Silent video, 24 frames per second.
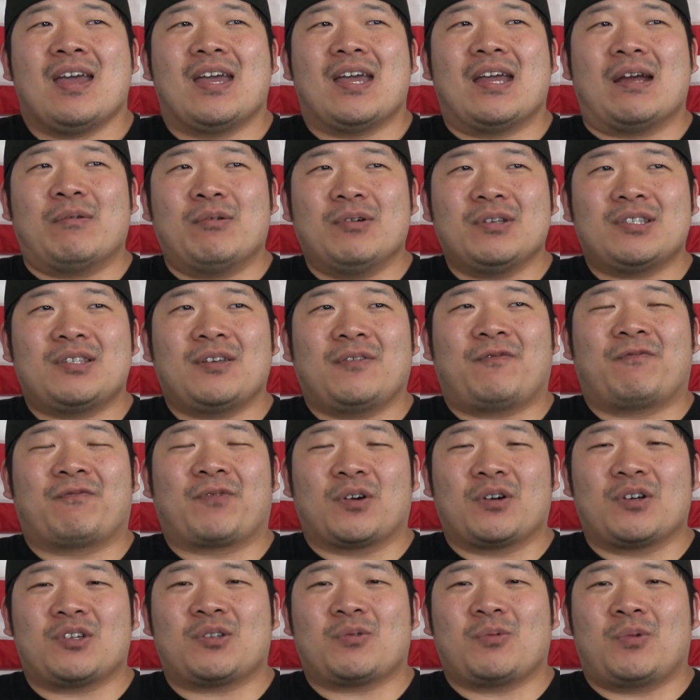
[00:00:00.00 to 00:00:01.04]
It was the
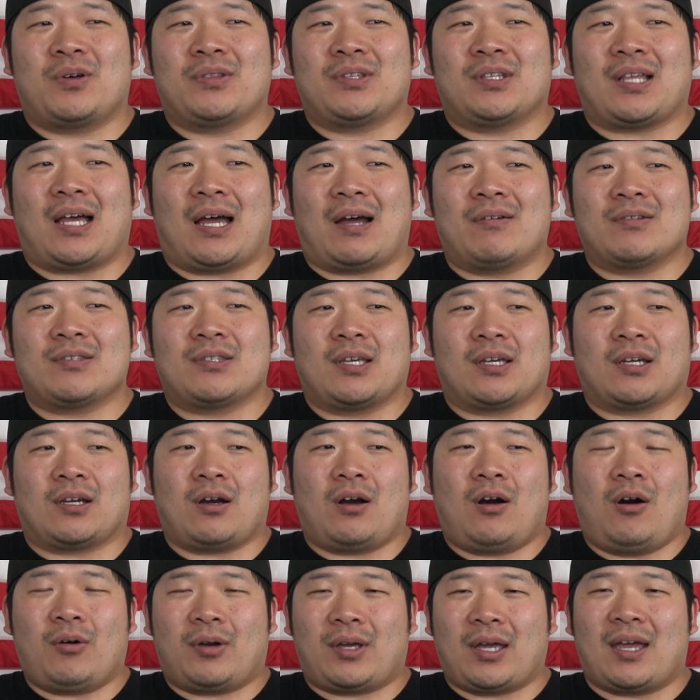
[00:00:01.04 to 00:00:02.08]
first one that I was
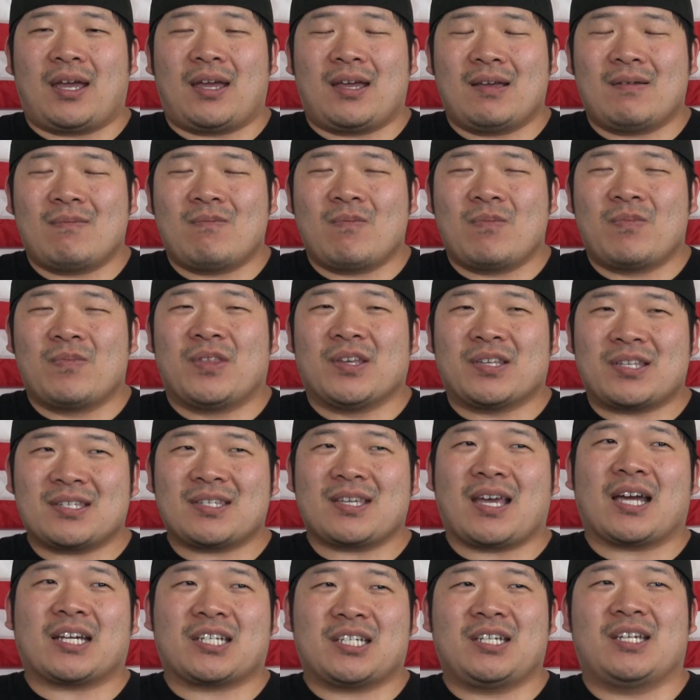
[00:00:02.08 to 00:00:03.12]
like, okay, this is
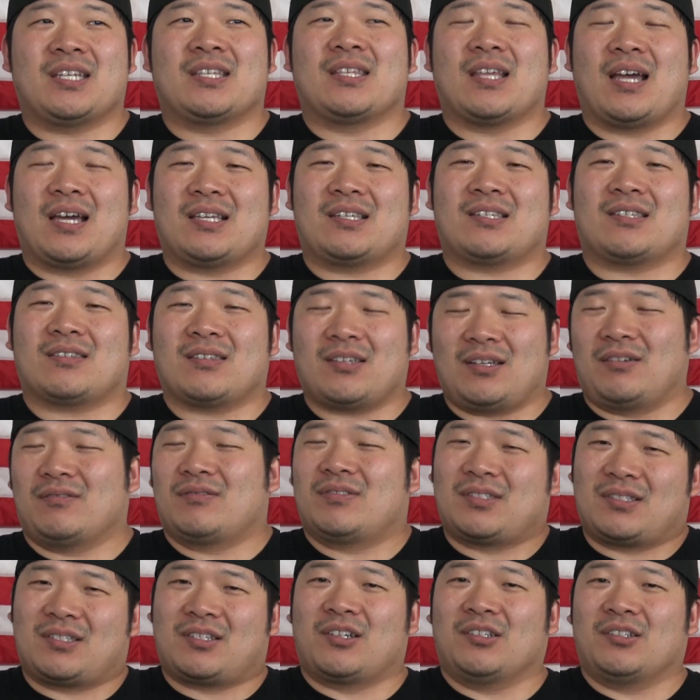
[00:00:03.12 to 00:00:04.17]
actually a nice,
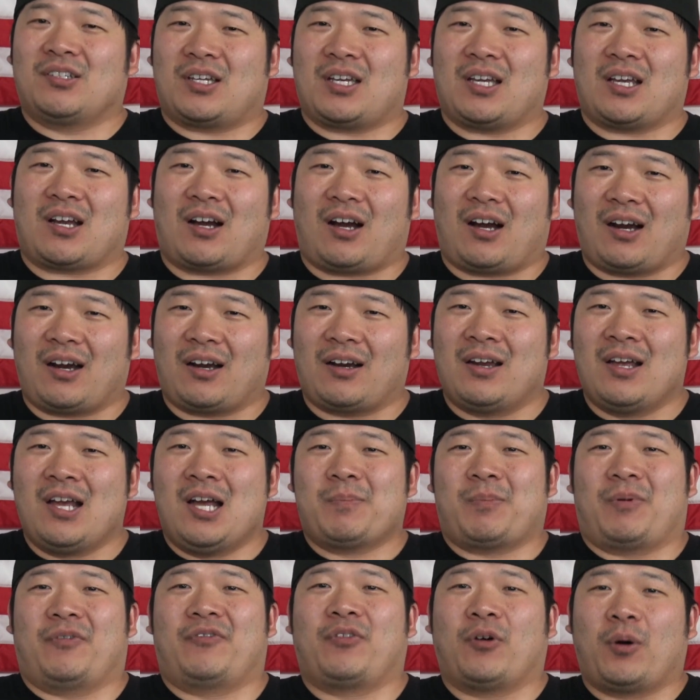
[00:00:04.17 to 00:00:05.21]
good-looking car.
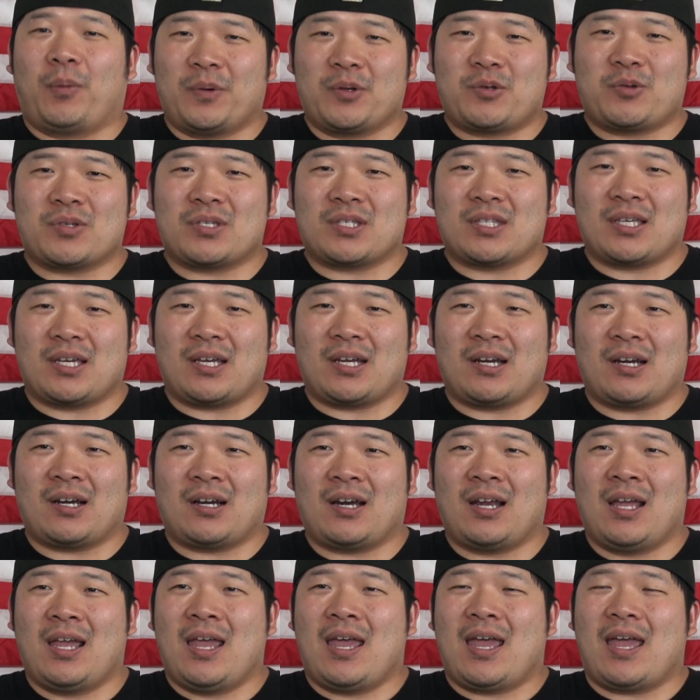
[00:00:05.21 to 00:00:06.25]
Performance was
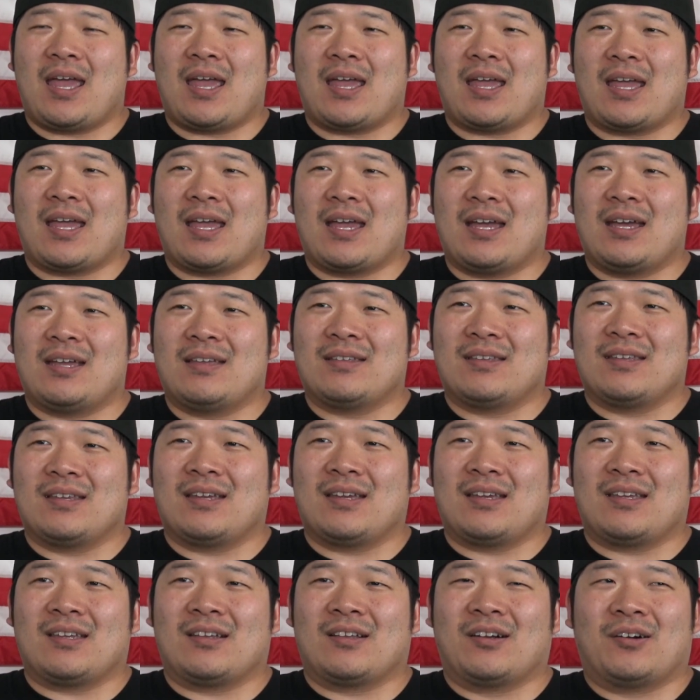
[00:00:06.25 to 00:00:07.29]
there, and
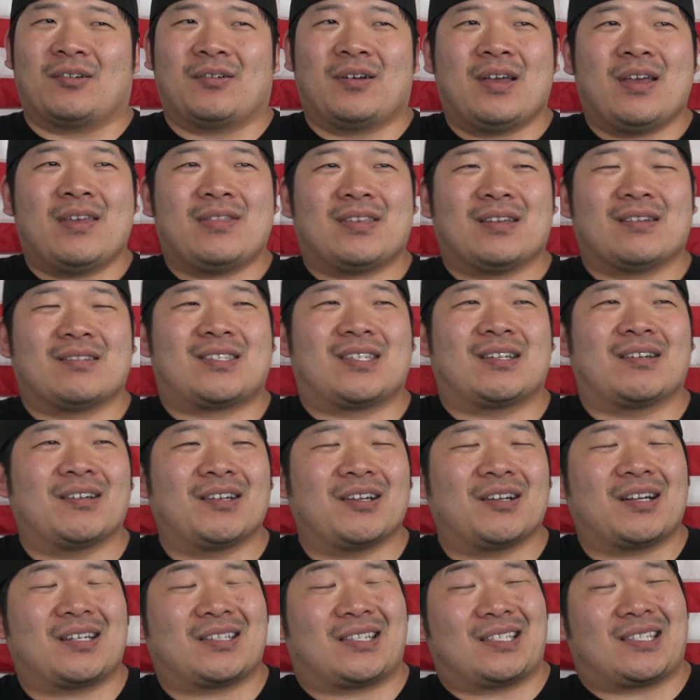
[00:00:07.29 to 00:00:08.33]
the
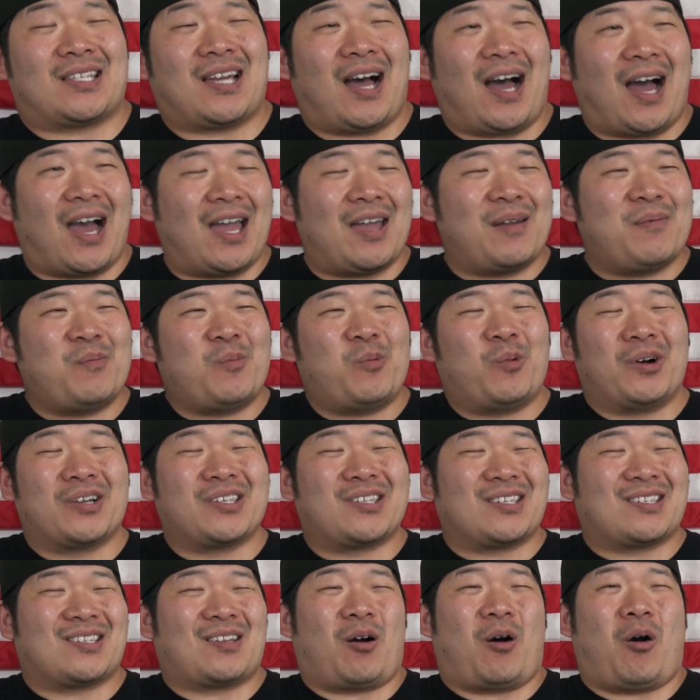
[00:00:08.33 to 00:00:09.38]
interior at the time
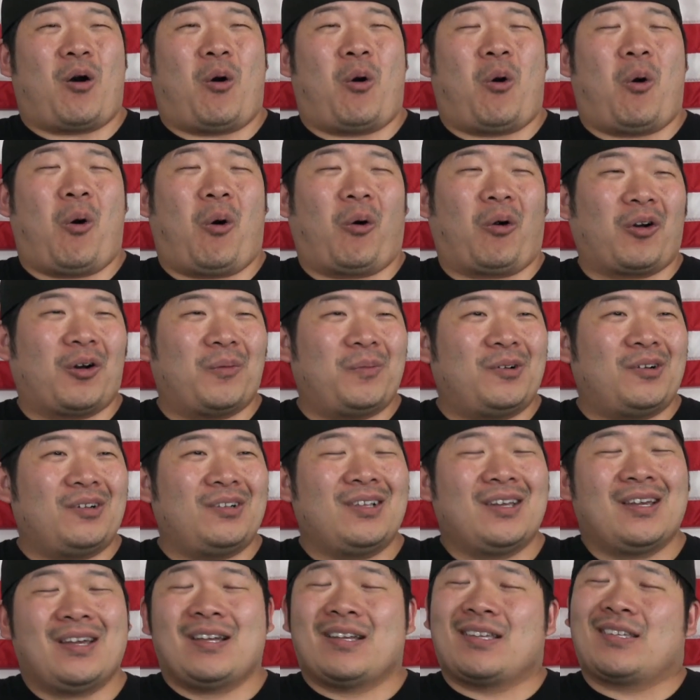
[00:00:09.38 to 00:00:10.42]
wasn't
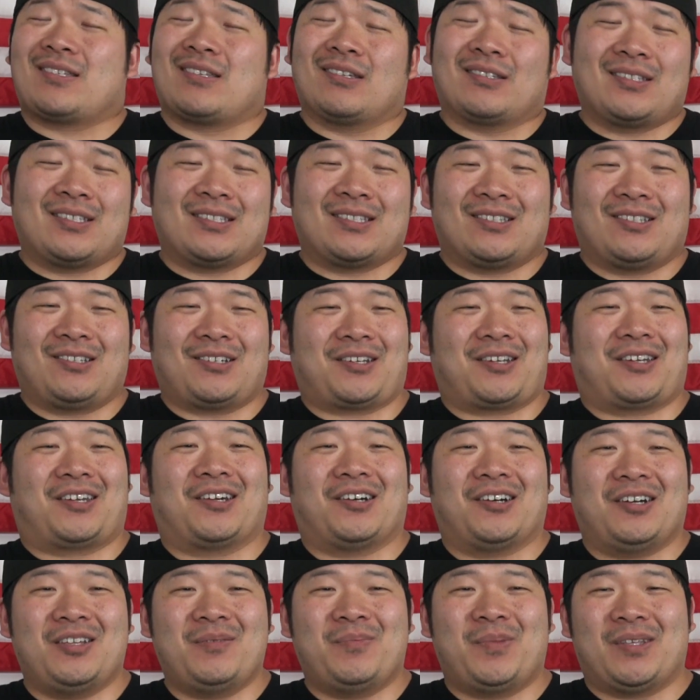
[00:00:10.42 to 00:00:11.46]
horrible. Still didn't look
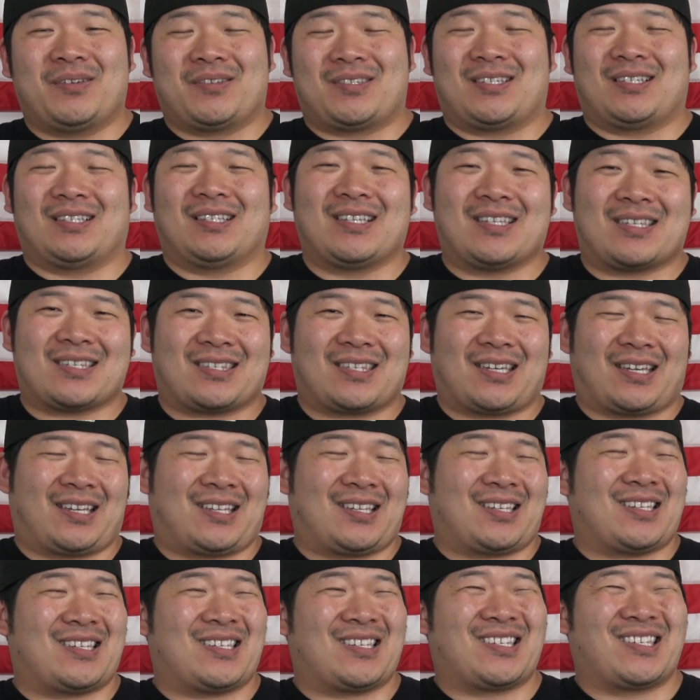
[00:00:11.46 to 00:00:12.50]
good, but it was at least
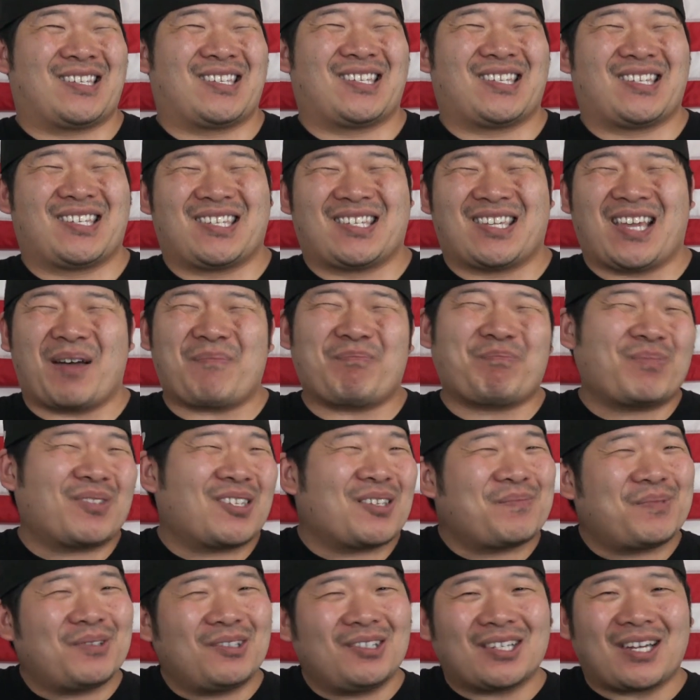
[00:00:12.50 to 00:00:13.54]

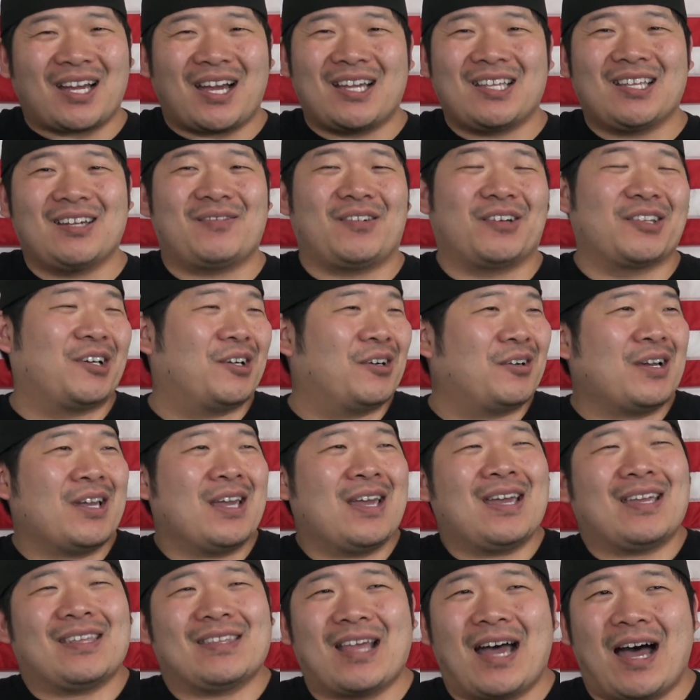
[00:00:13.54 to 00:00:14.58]
acceptable, kind of. Although
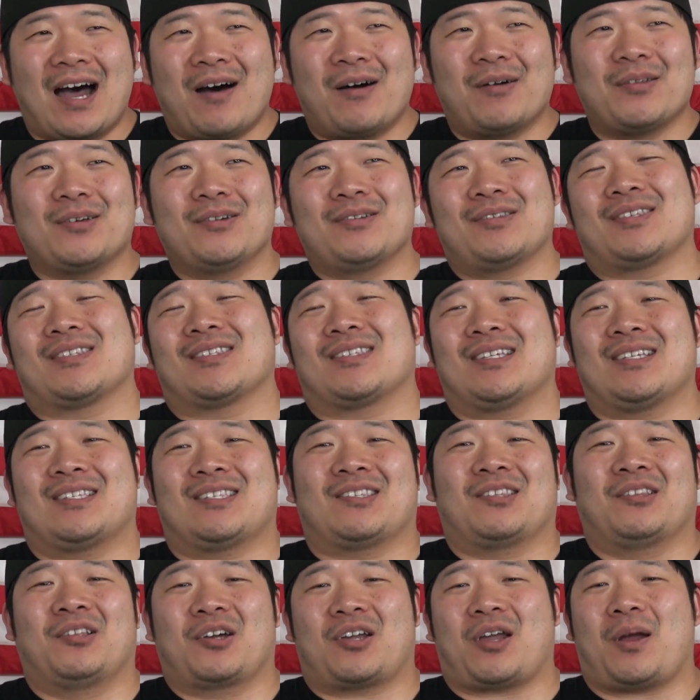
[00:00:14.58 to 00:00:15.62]
now those
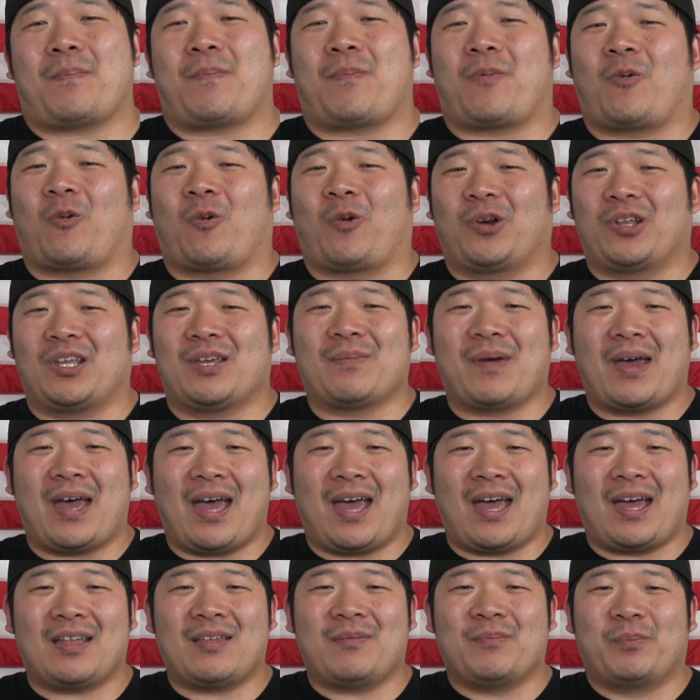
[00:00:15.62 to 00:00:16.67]
seats look pretty
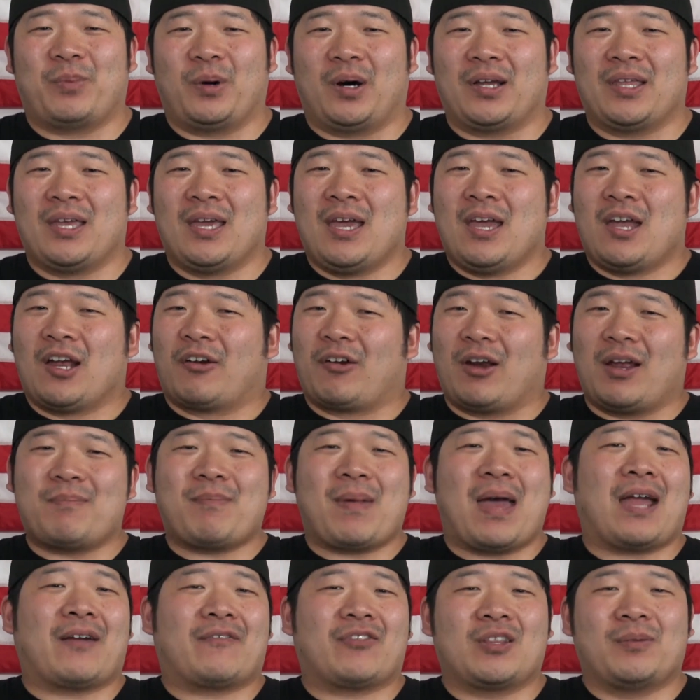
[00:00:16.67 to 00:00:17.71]
bad, but great
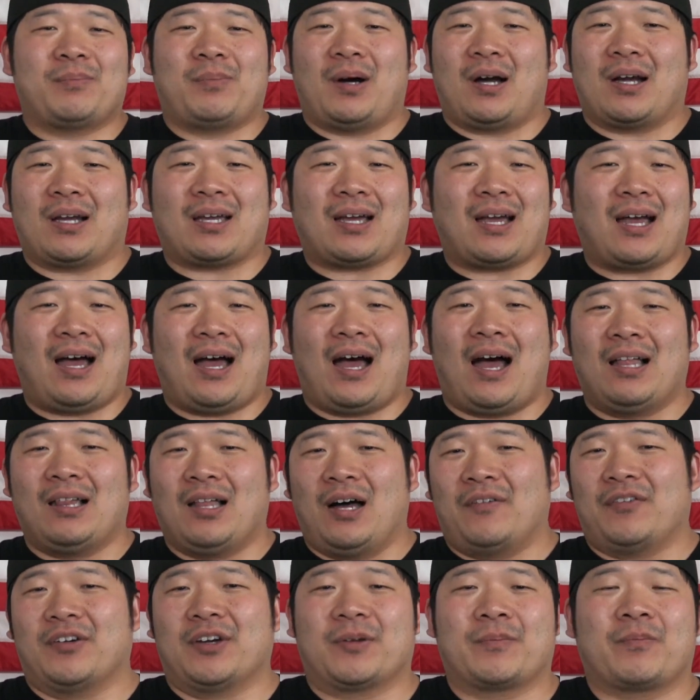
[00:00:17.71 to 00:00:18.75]
bang for the buck. I
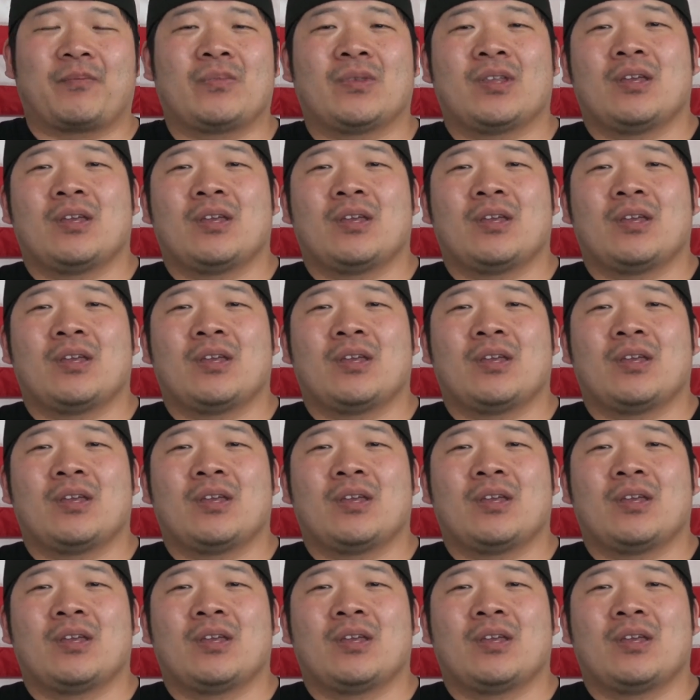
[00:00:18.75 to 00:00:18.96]
love it.